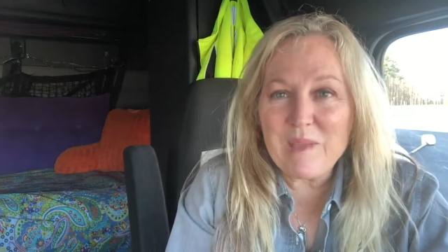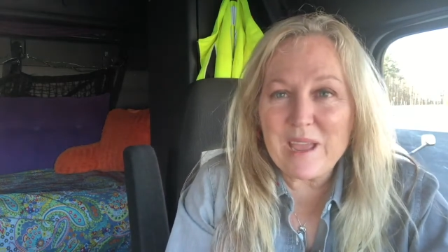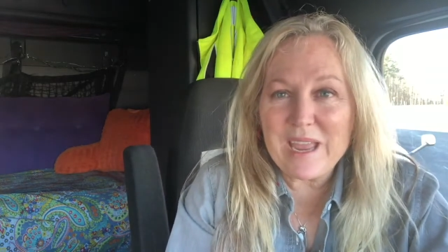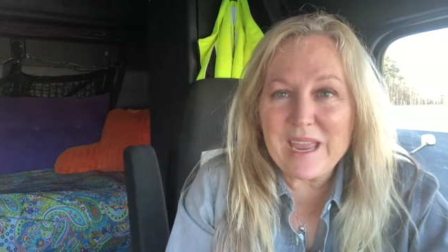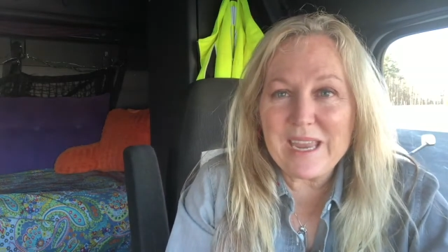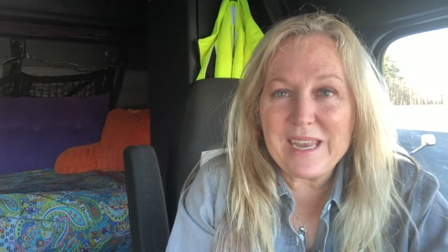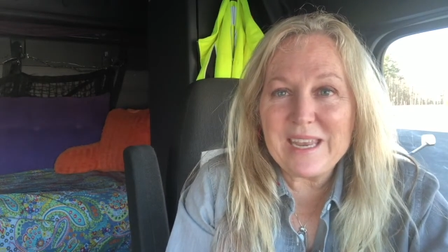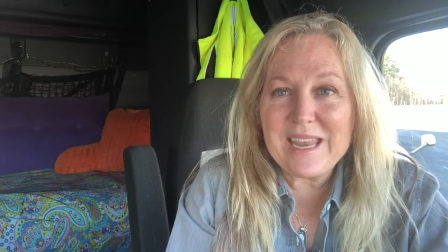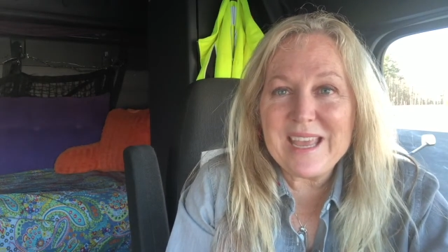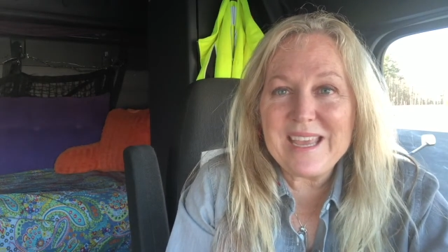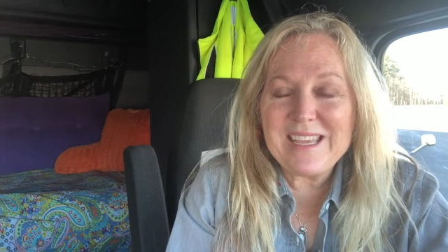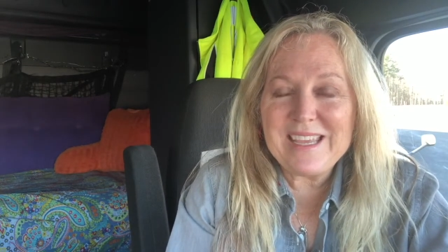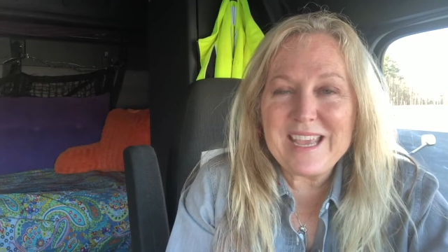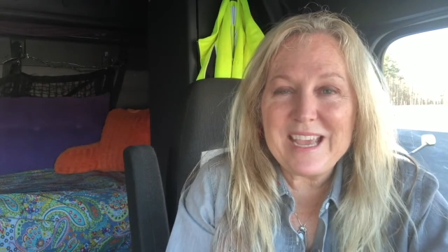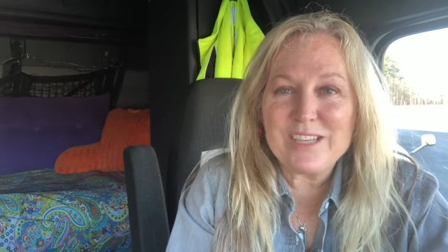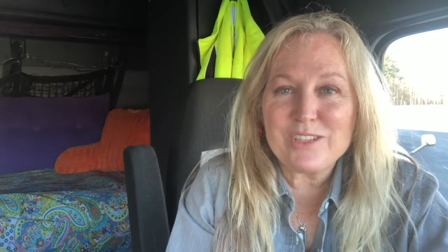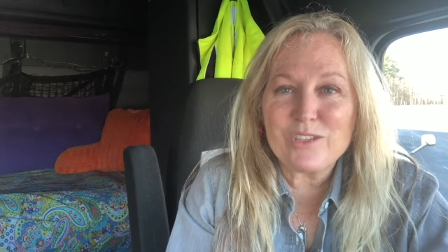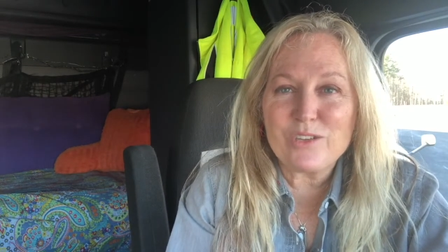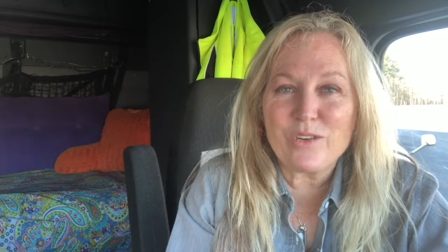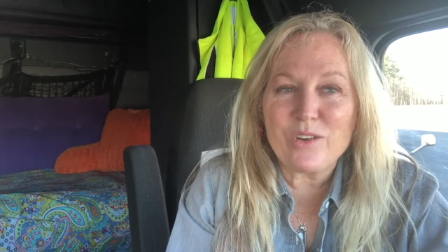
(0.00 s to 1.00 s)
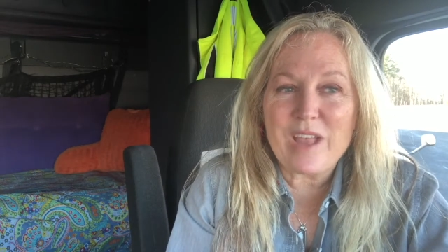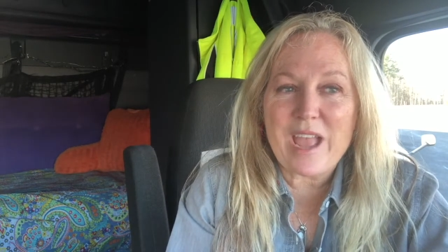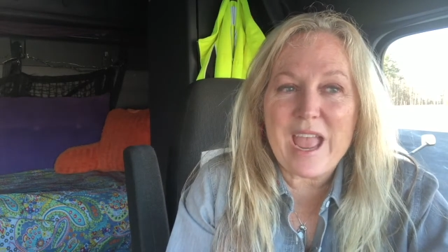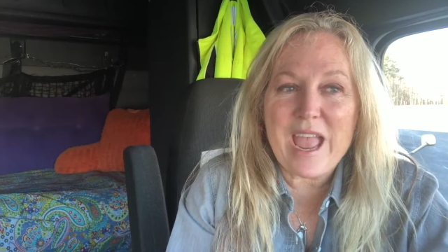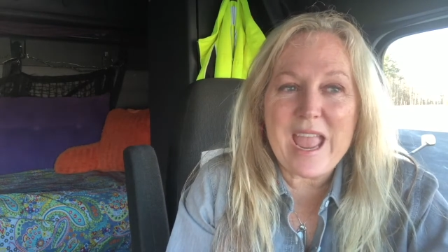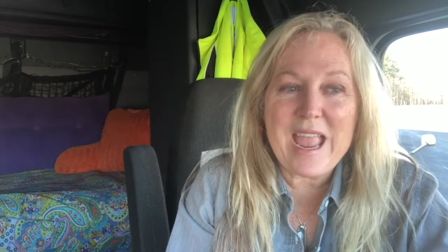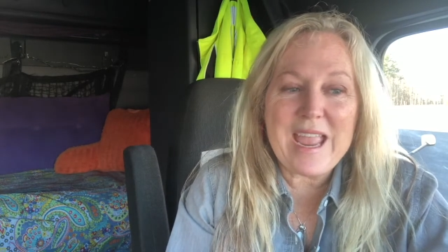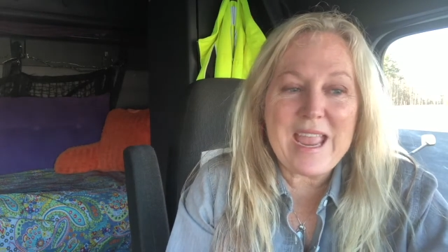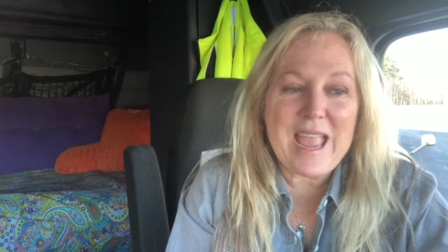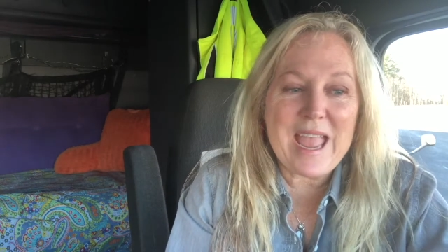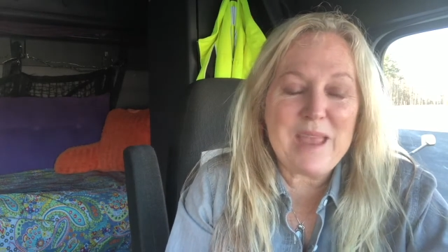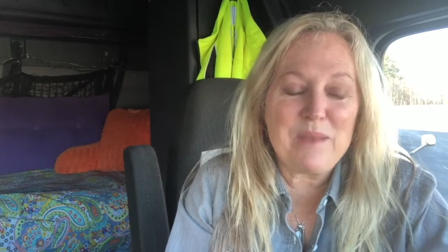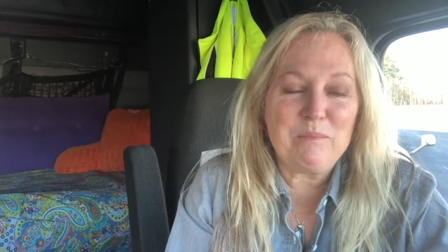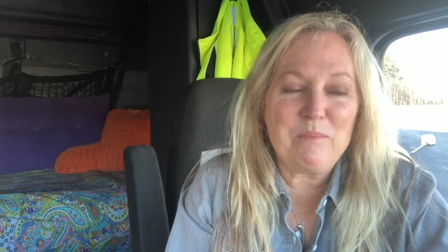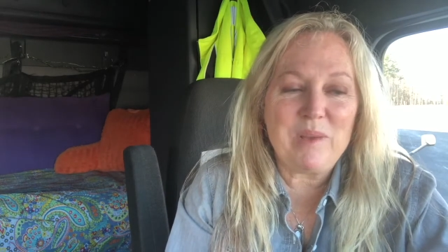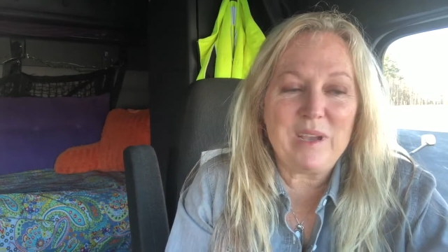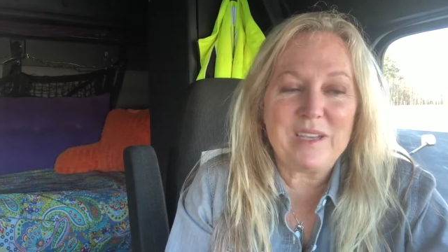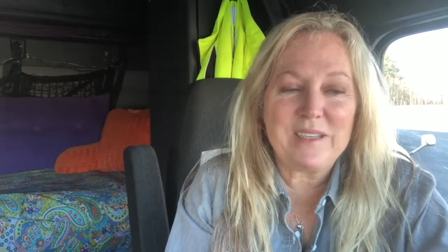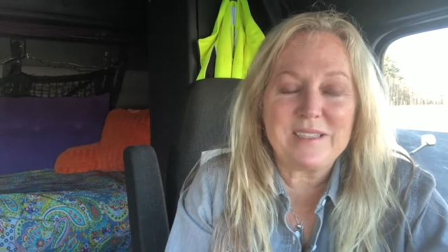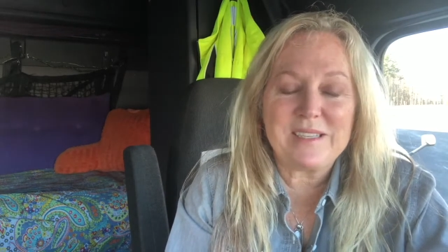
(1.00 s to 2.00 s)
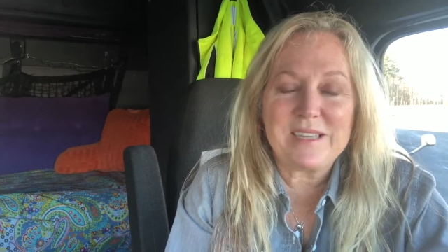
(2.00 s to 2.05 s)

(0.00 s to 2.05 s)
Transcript: Maine yesterday and picked